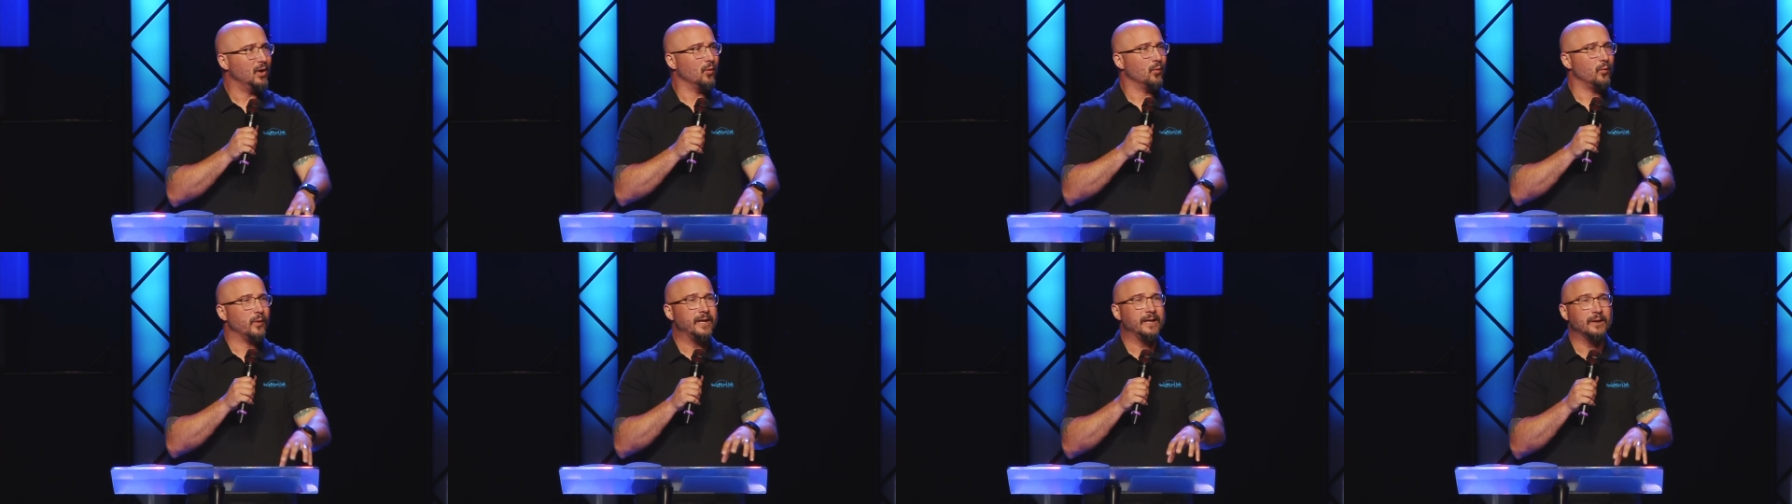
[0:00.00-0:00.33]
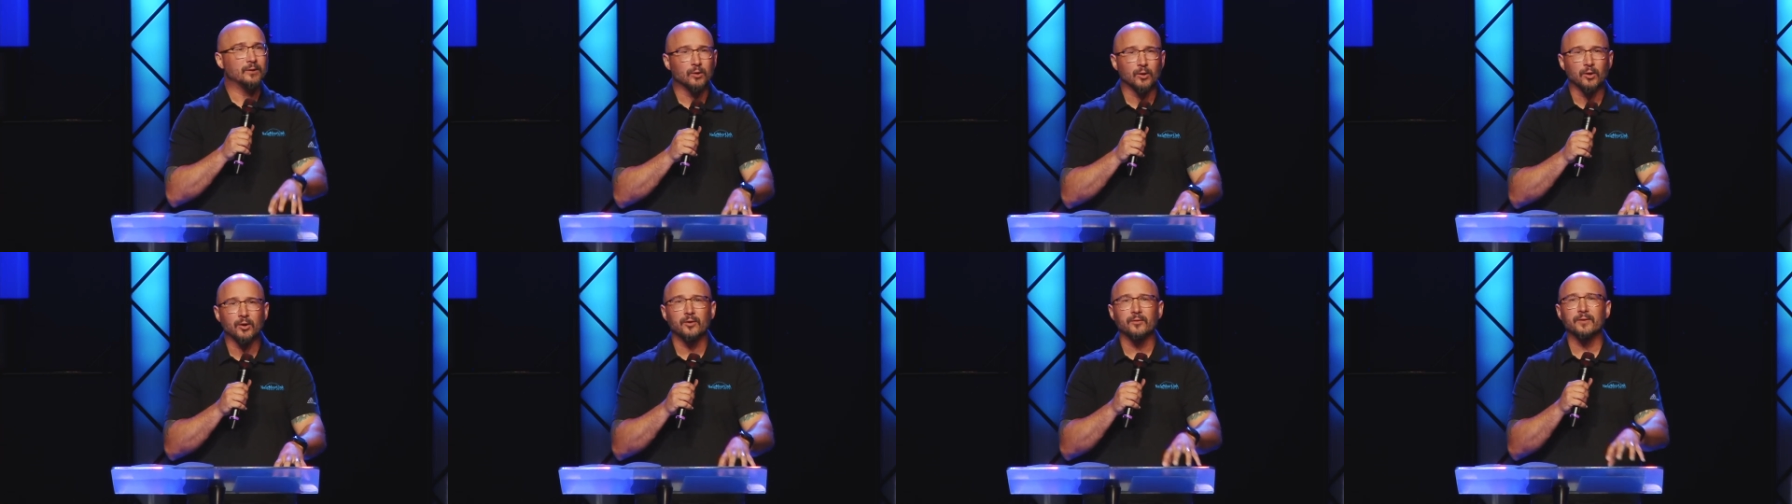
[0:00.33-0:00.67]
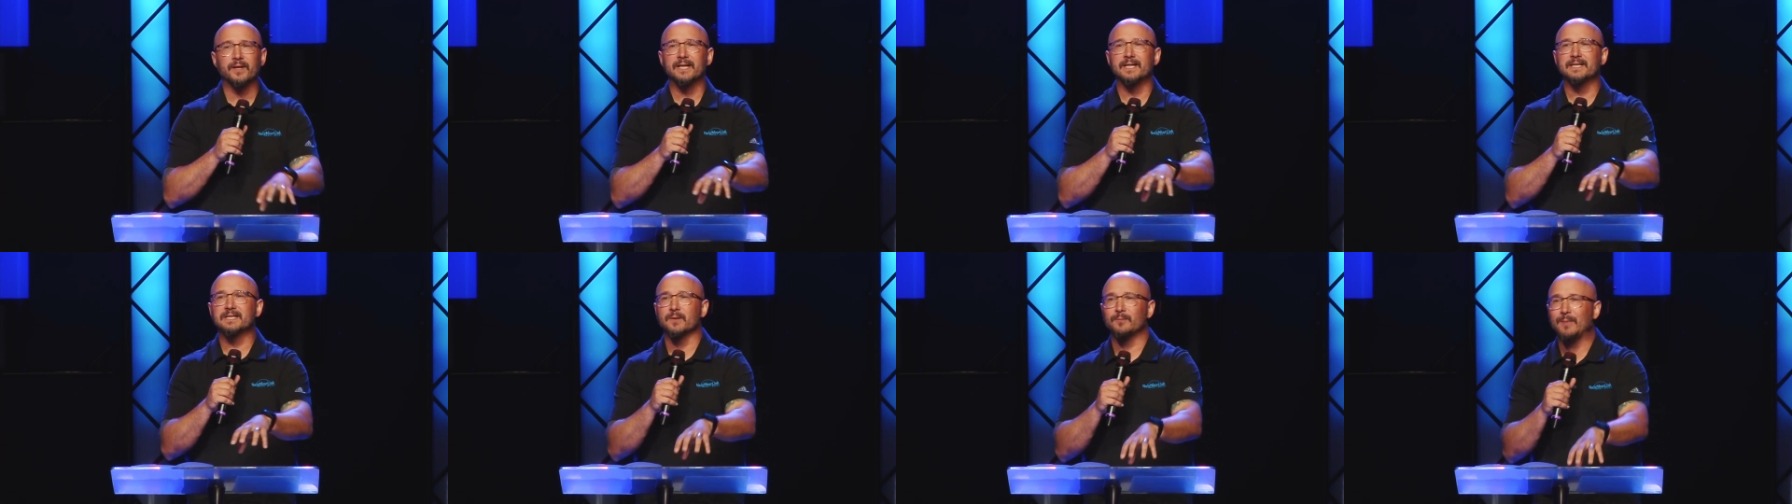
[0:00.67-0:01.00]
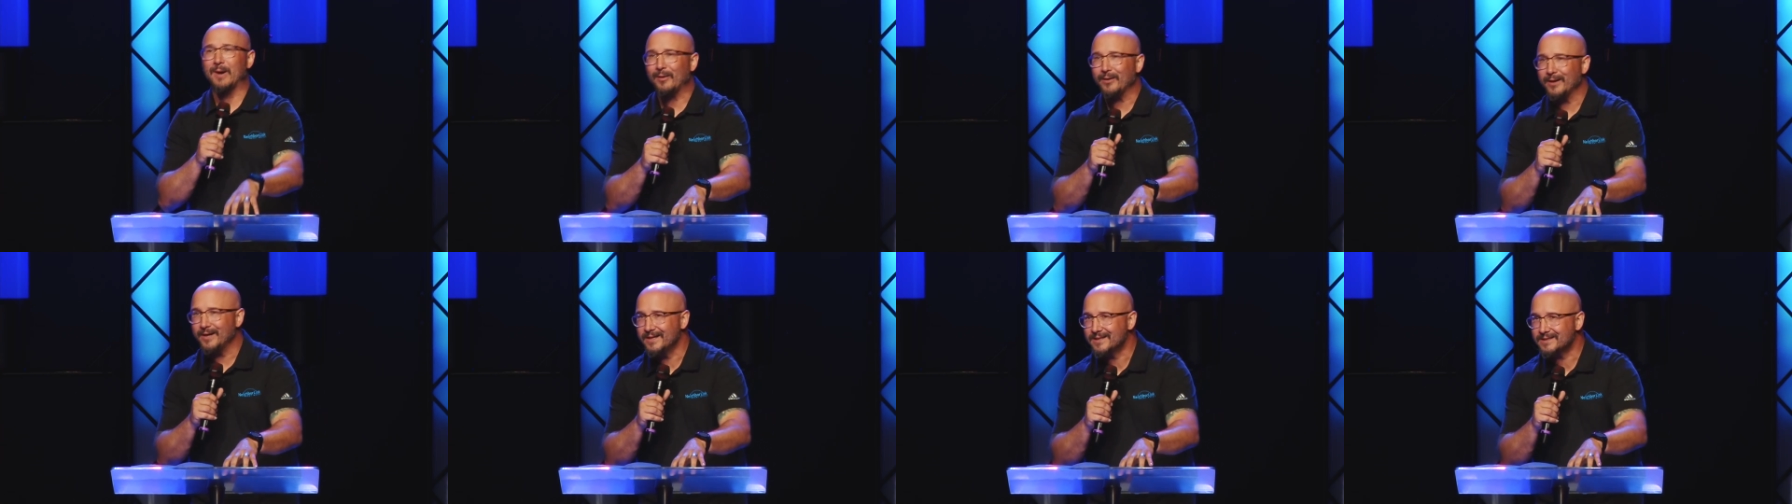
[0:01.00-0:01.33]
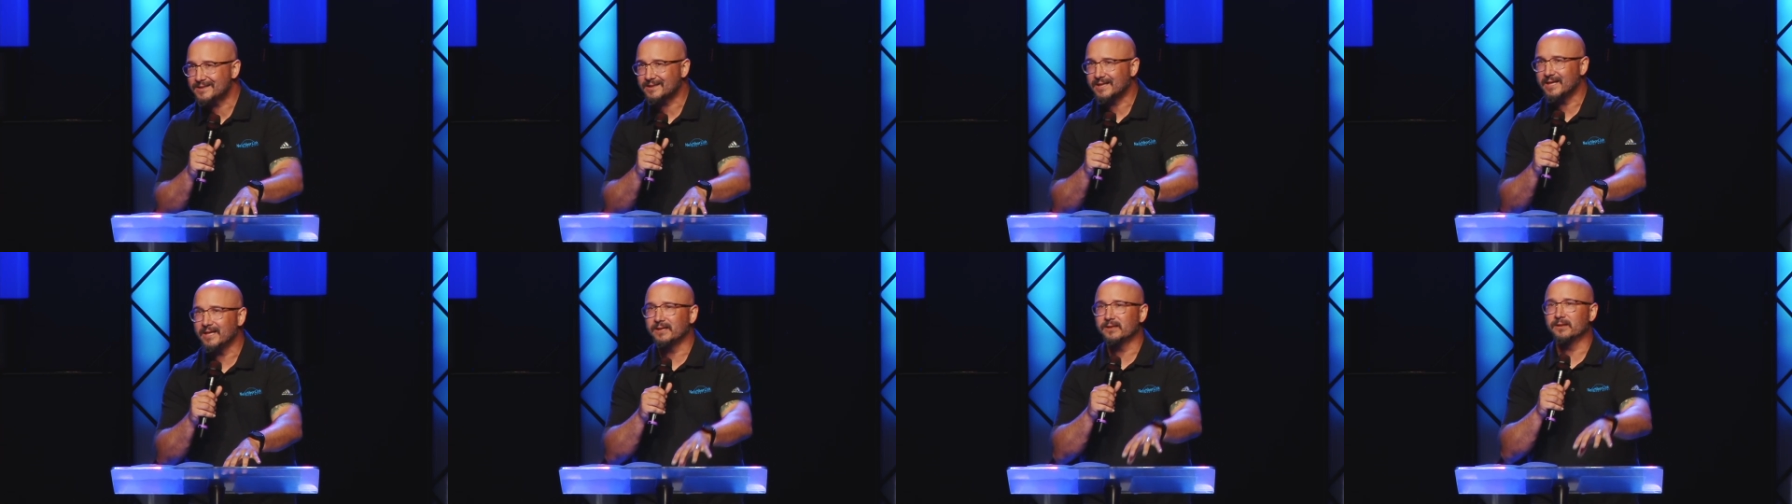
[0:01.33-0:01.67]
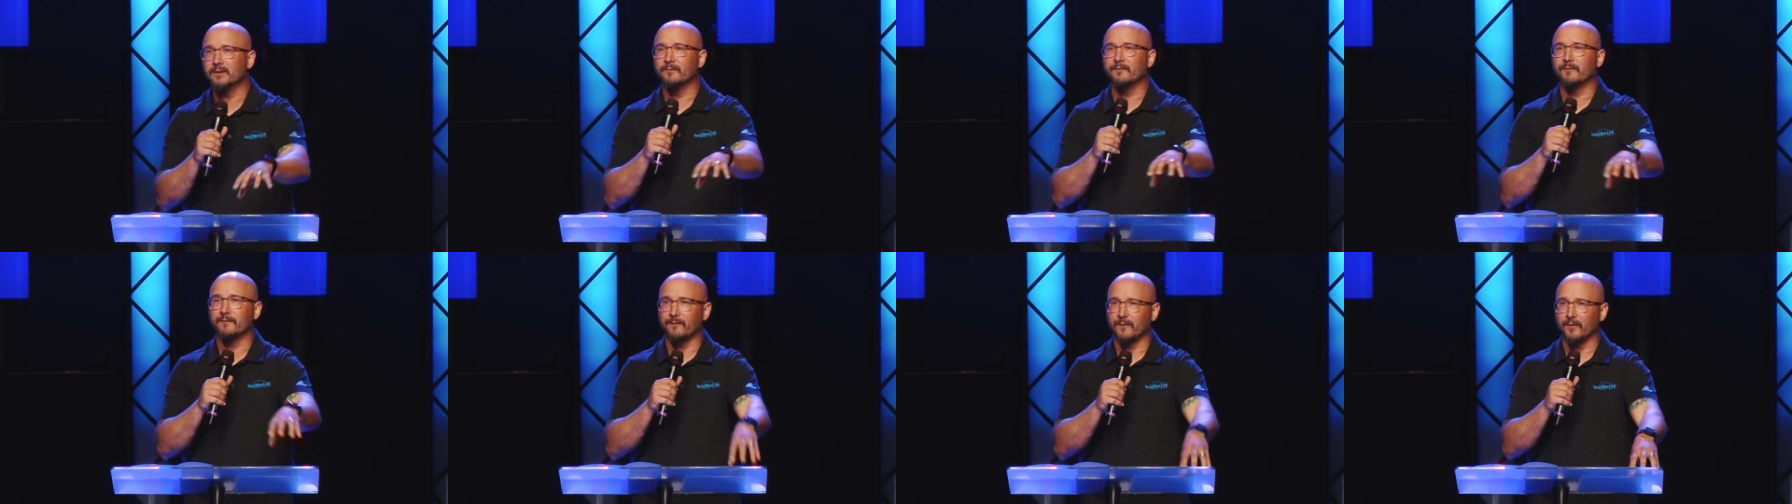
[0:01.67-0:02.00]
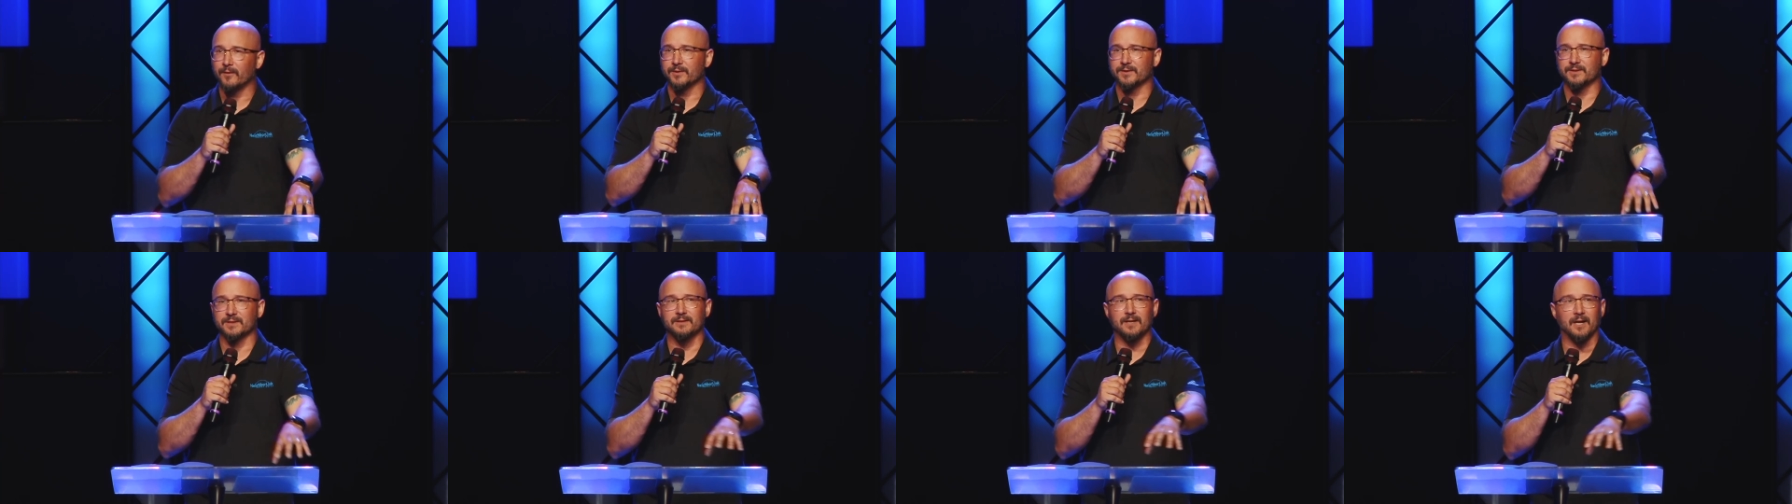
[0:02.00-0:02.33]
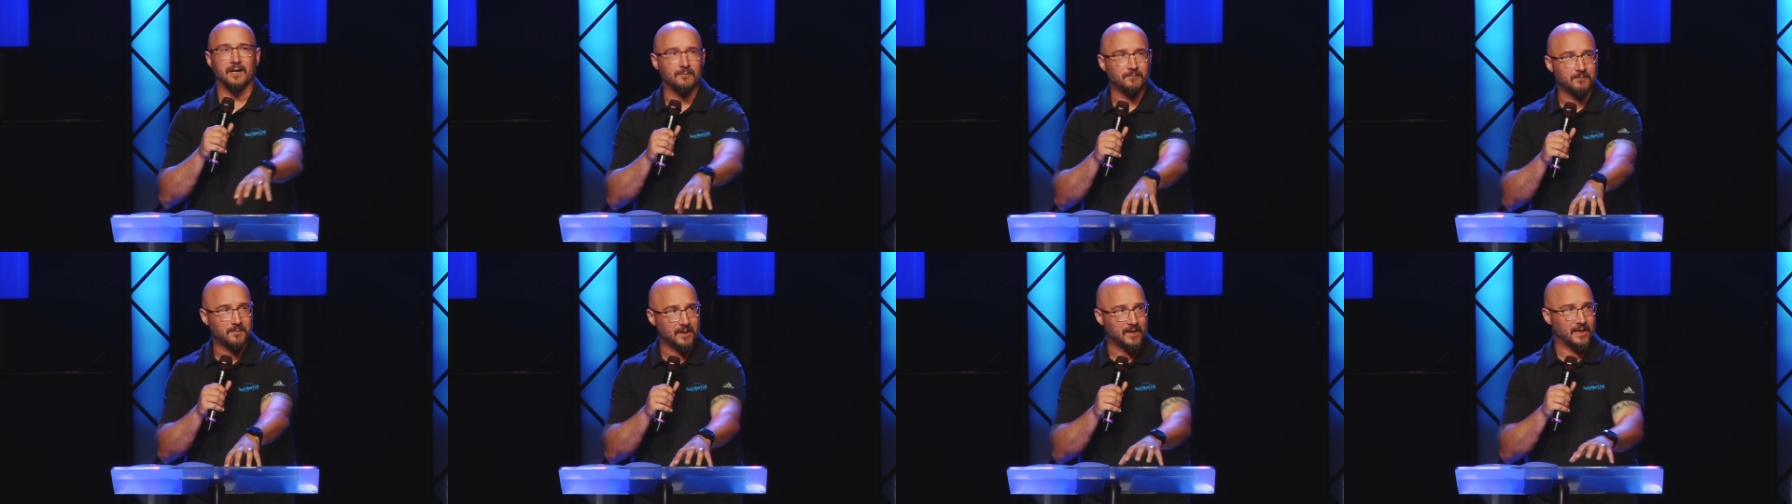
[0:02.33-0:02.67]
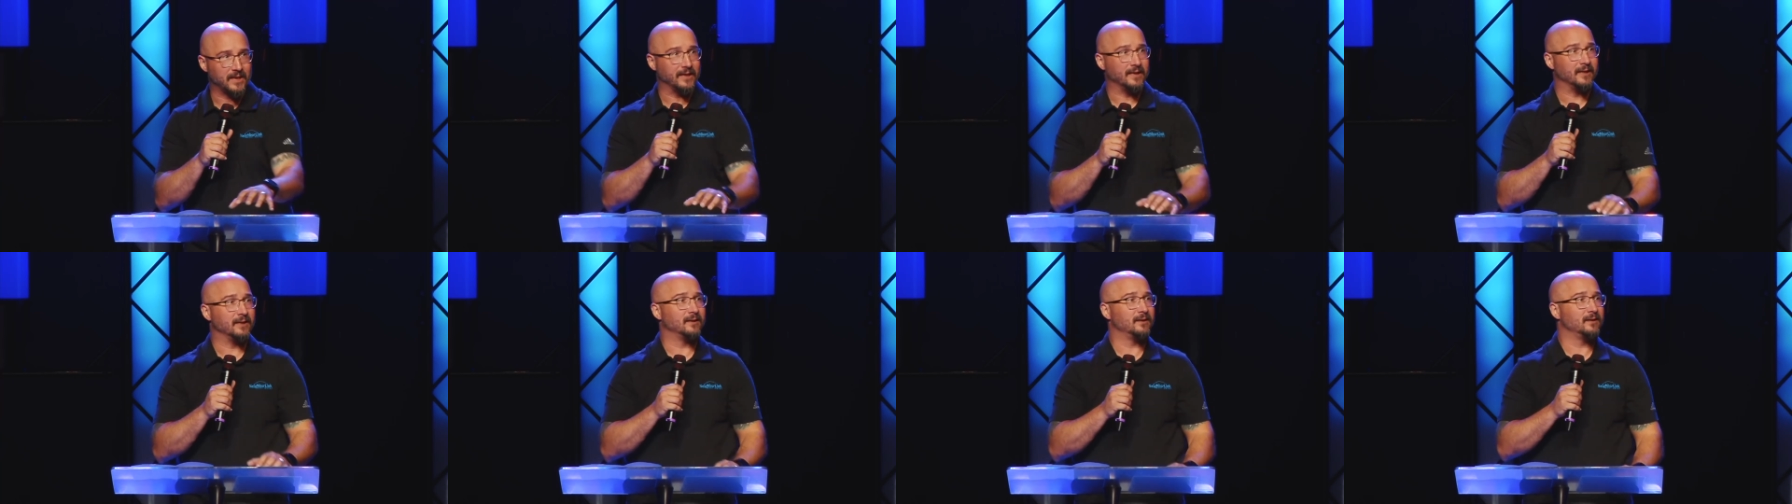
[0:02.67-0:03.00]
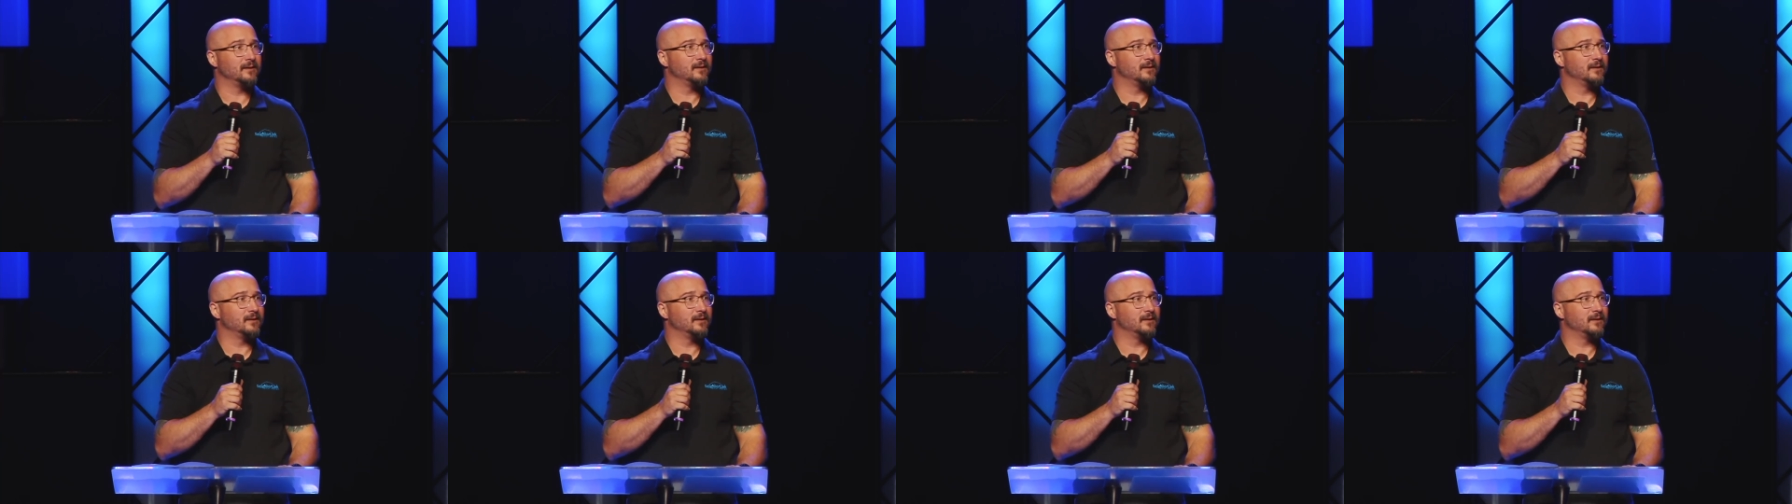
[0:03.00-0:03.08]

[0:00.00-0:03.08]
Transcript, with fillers: We learn that it's about His kingdom first, not mine.